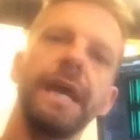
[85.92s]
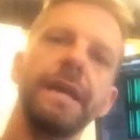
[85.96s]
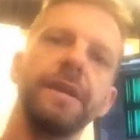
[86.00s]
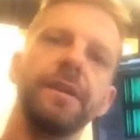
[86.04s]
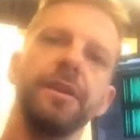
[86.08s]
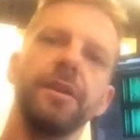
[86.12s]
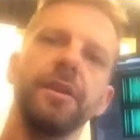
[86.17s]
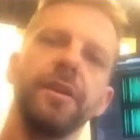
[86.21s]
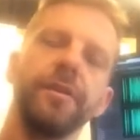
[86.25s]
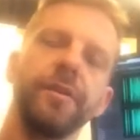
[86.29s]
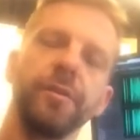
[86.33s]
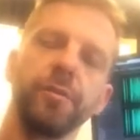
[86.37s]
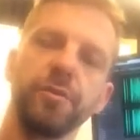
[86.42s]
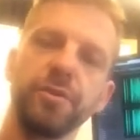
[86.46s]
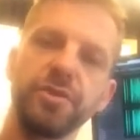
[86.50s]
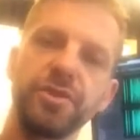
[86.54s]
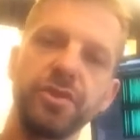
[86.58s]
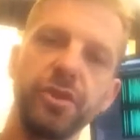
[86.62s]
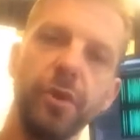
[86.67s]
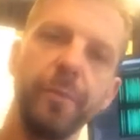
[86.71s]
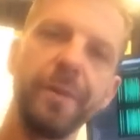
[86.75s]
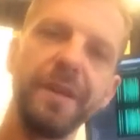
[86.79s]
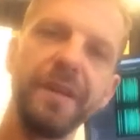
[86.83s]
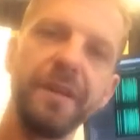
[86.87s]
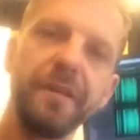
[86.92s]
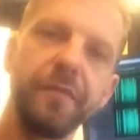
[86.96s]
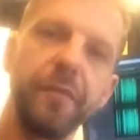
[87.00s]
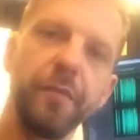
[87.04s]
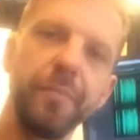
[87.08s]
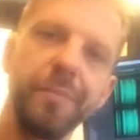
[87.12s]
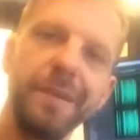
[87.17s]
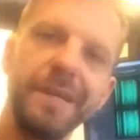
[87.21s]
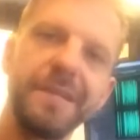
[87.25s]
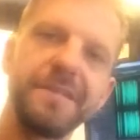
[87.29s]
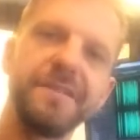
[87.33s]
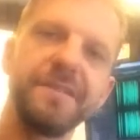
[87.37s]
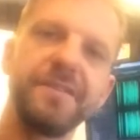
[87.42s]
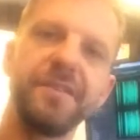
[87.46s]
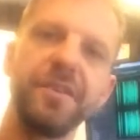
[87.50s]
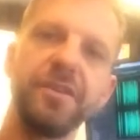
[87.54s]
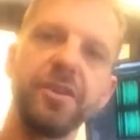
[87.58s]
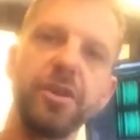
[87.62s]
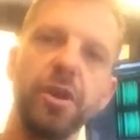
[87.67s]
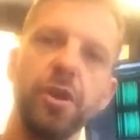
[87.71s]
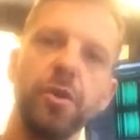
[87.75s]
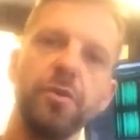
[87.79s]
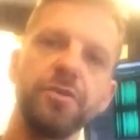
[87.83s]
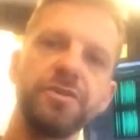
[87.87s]
And there were so many different pieces to
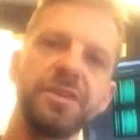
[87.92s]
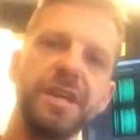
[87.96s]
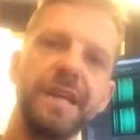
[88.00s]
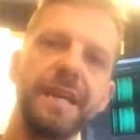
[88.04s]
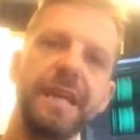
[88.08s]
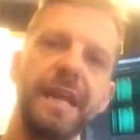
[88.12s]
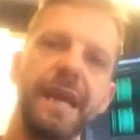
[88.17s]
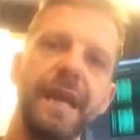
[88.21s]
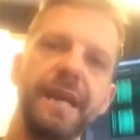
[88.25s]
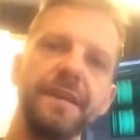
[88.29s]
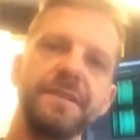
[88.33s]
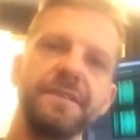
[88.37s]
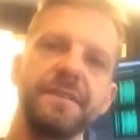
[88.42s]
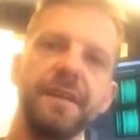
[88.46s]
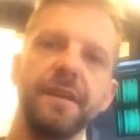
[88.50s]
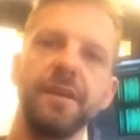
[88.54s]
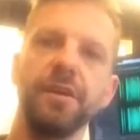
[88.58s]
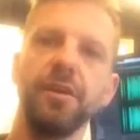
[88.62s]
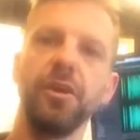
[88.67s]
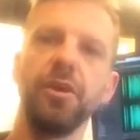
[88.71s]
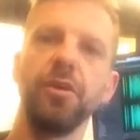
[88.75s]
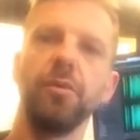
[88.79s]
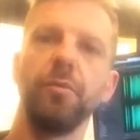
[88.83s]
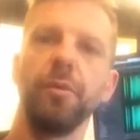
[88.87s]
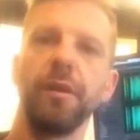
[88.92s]
the OJ case that